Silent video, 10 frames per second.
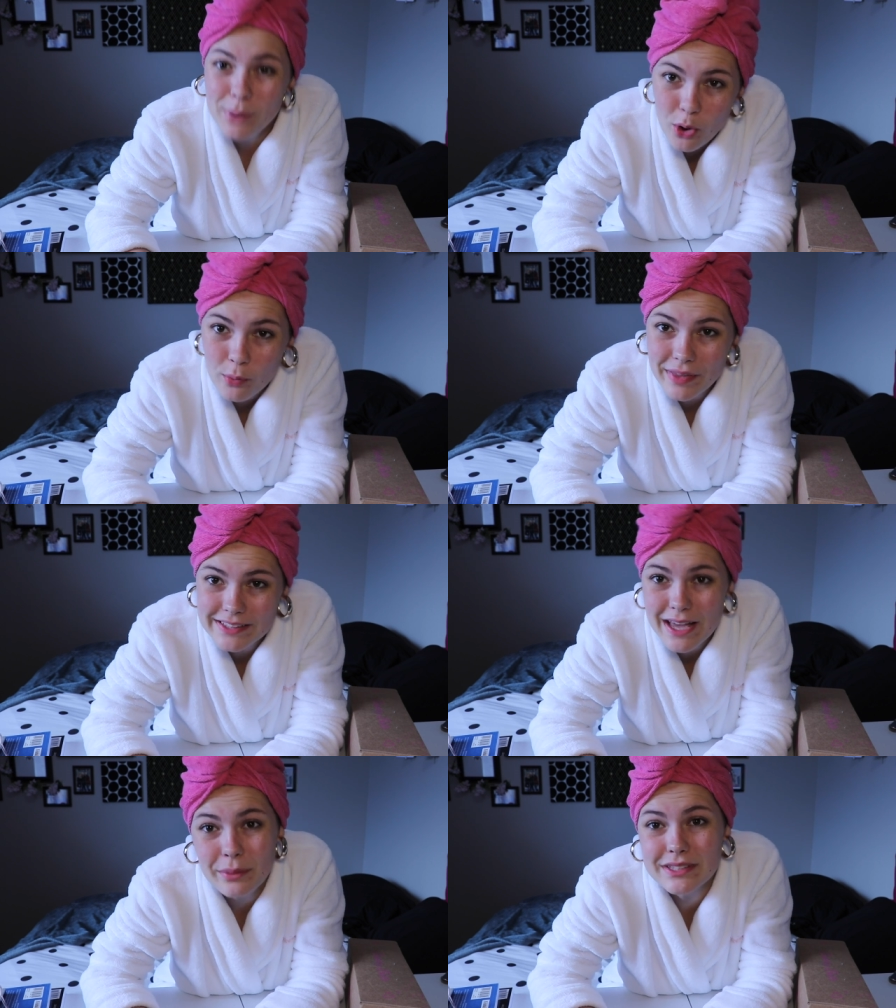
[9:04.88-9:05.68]
boom.
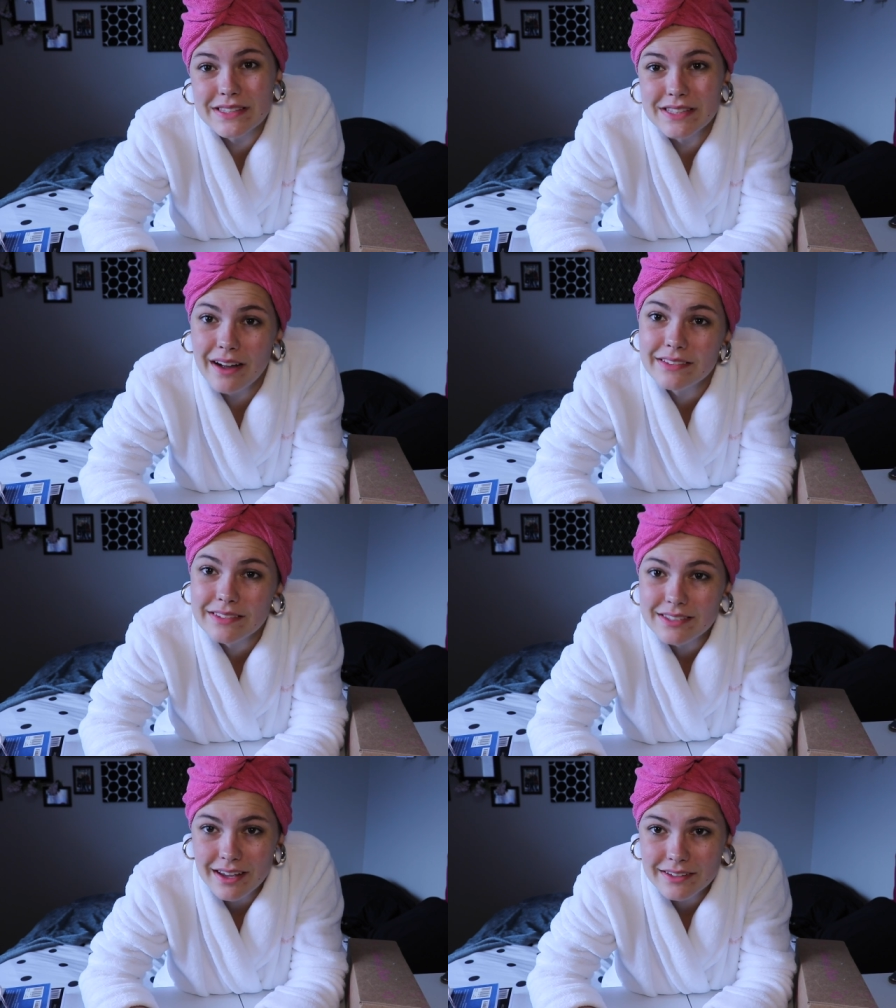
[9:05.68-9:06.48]
That's how it's
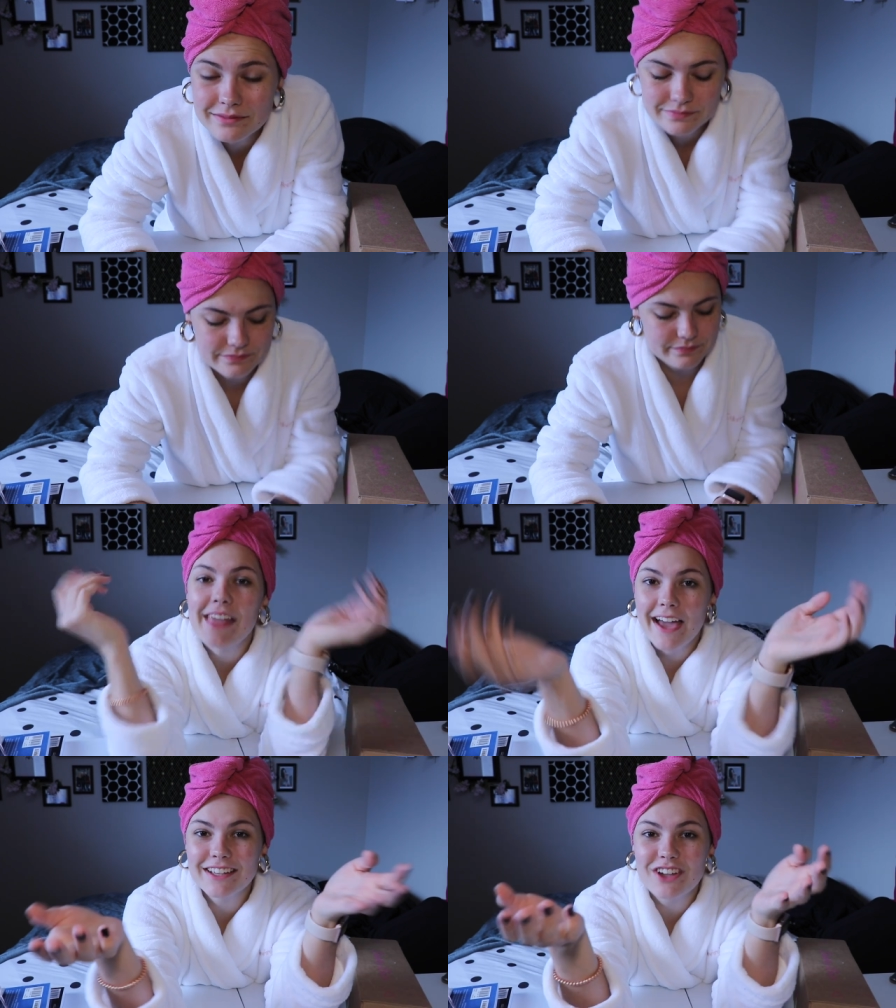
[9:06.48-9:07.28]
done, son.
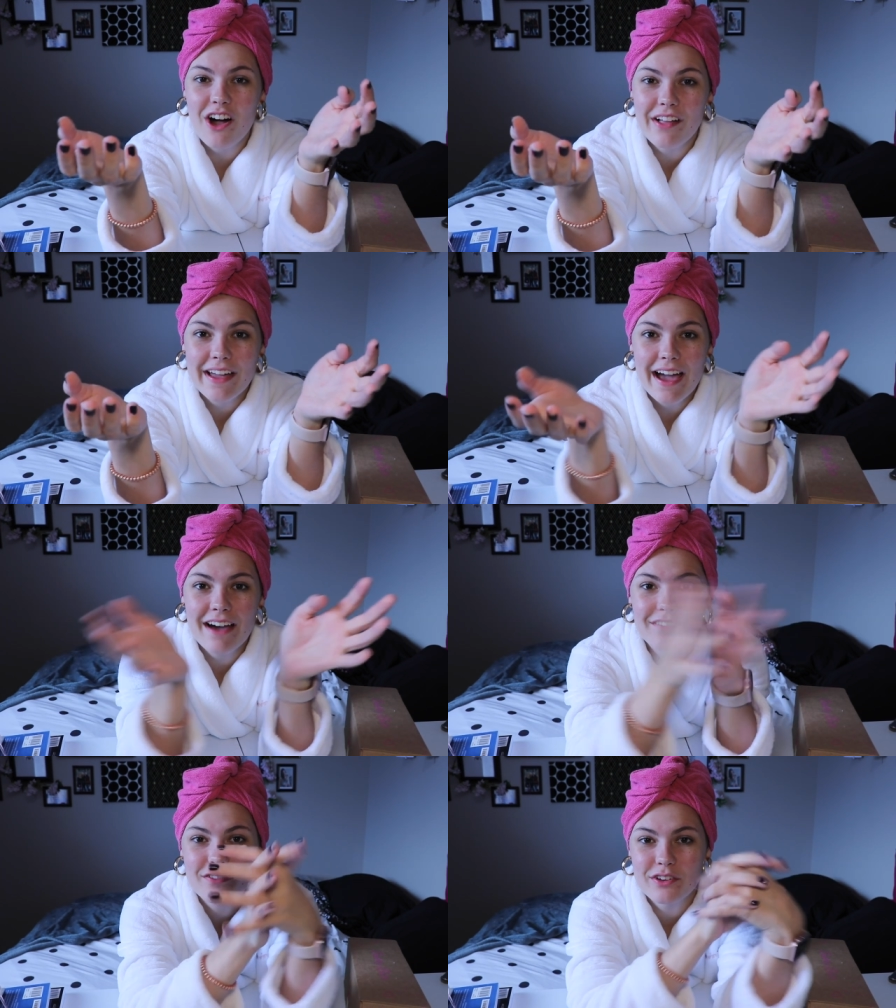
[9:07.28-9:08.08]
That is all I
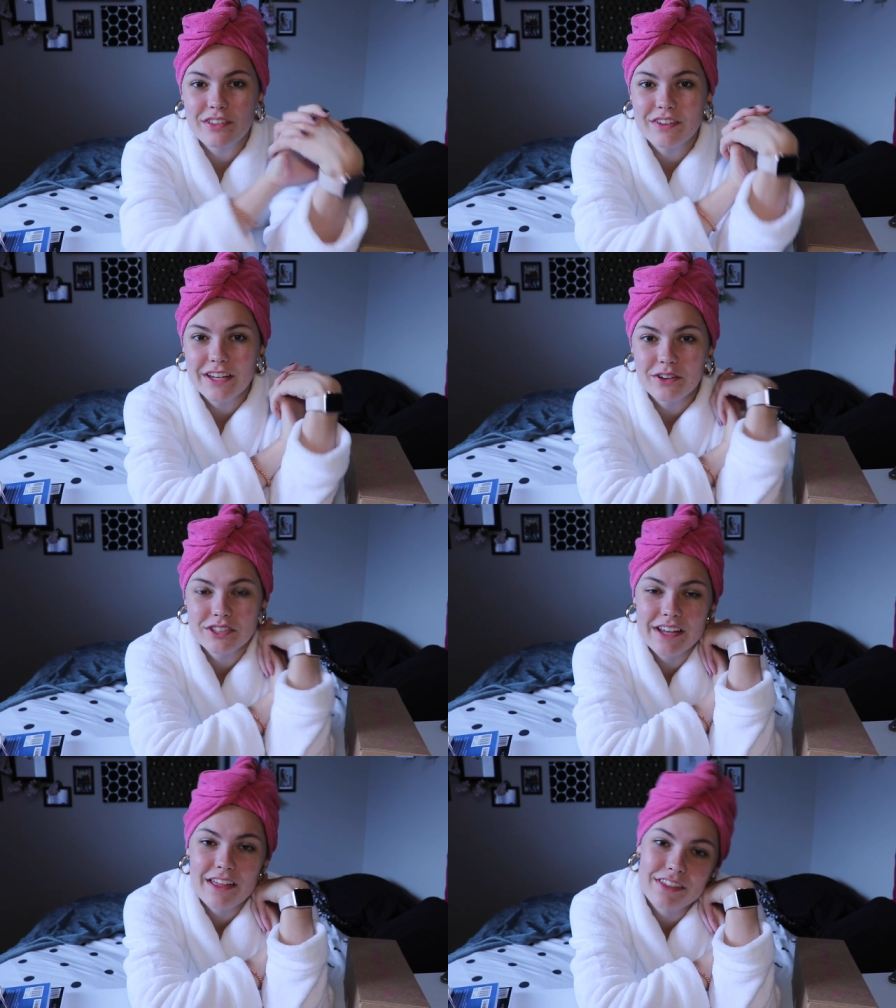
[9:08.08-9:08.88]
have for the video
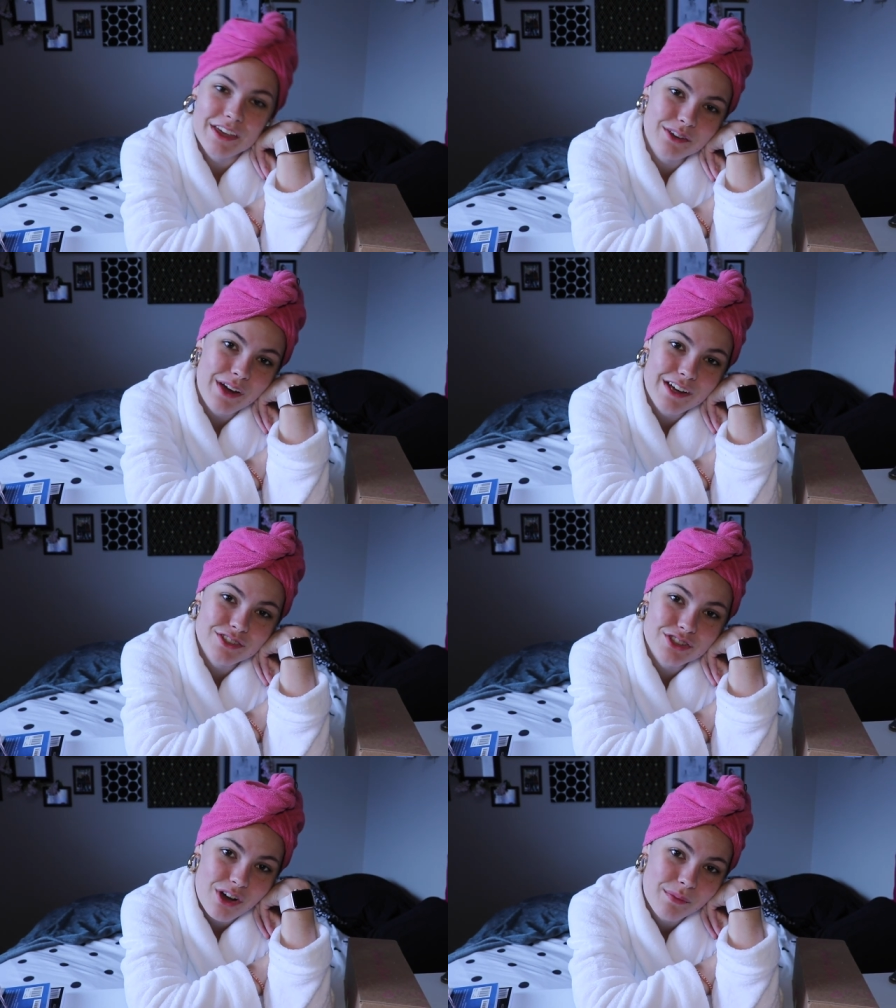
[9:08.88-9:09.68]
today. Thank you
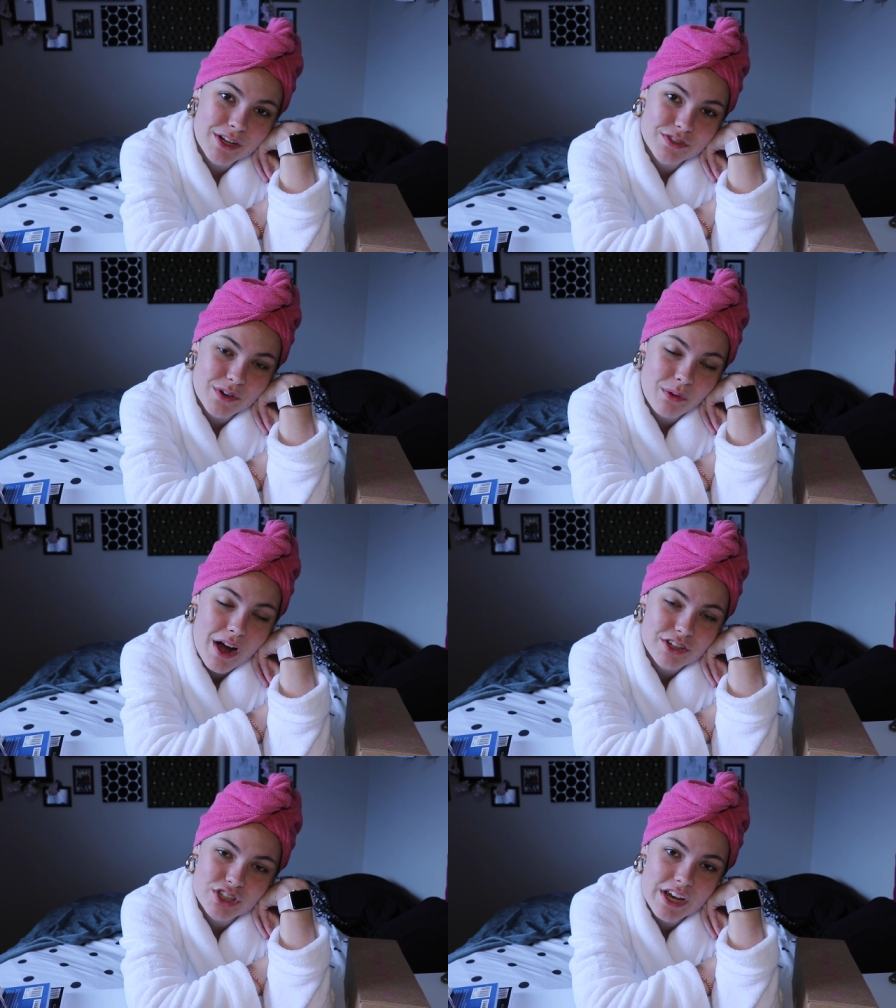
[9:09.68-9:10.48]
guys so much for
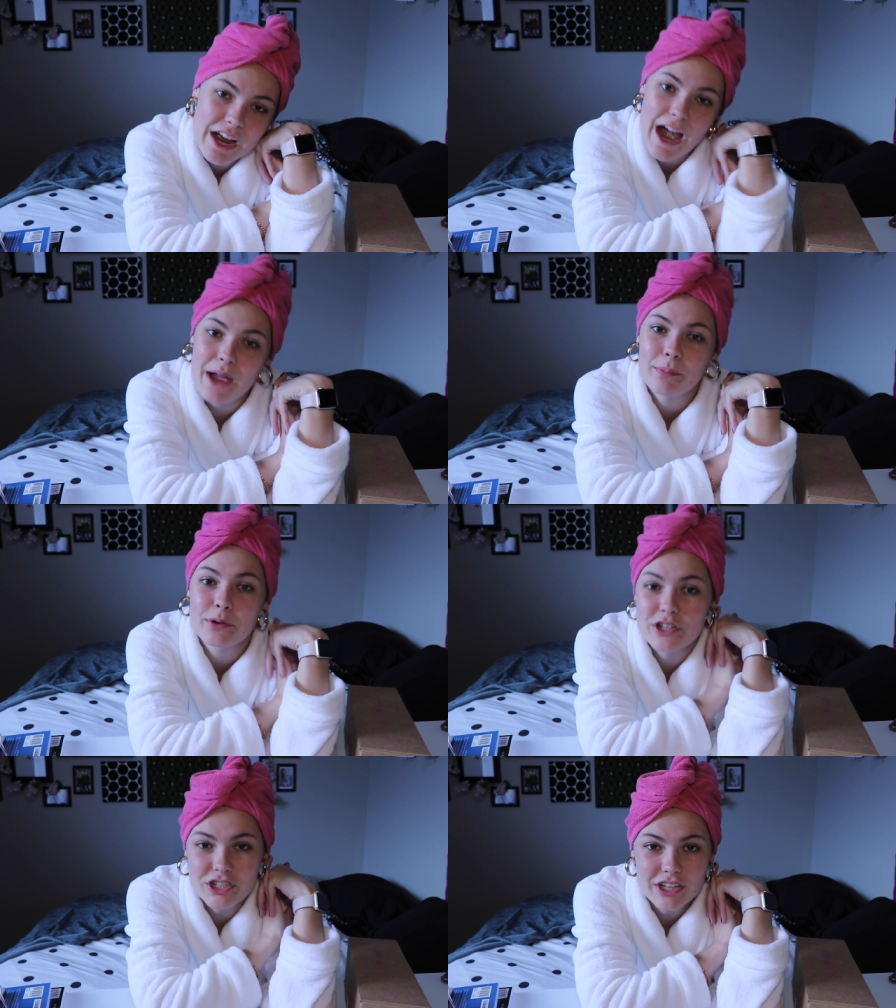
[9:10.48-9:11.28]
watching. I
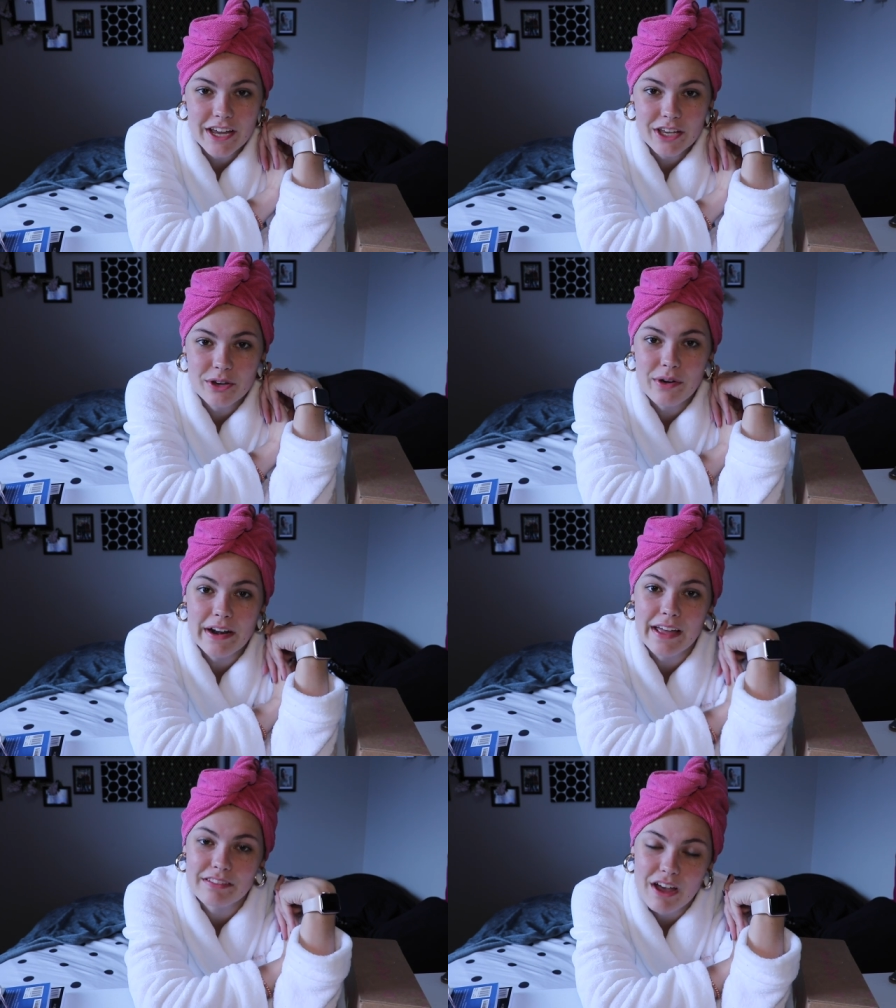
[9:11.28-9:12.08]
appreciate you
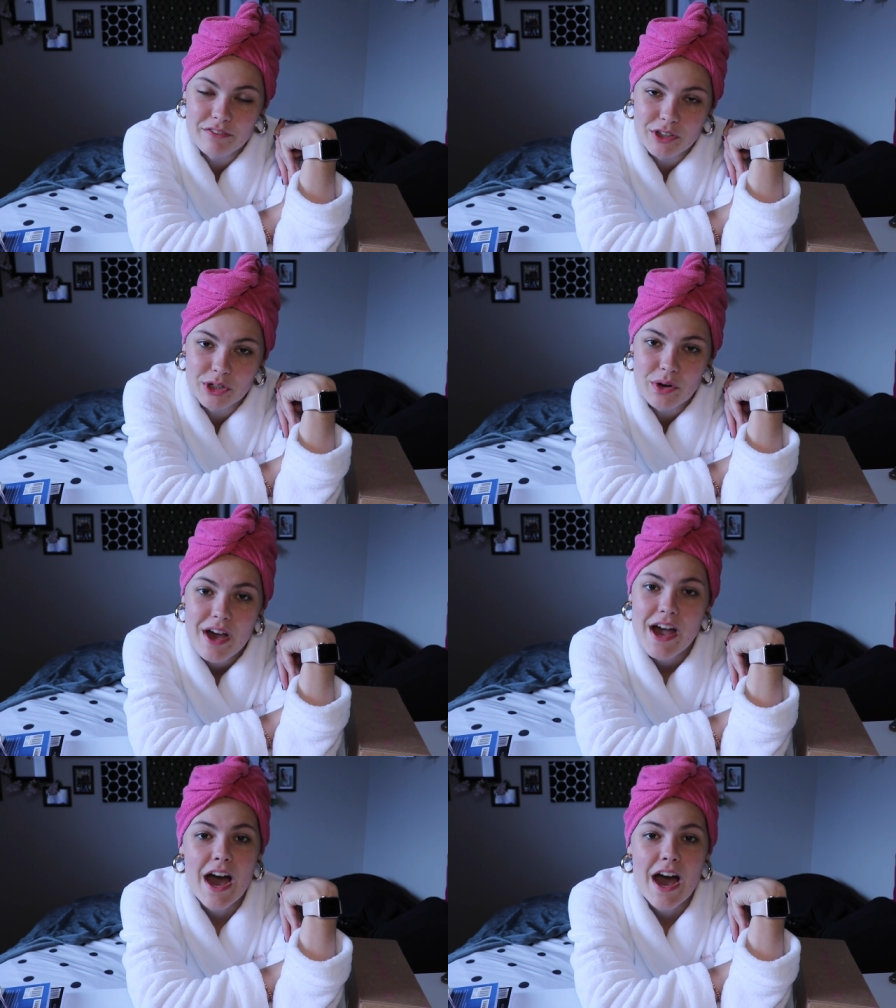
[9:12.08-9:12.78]
and I love you.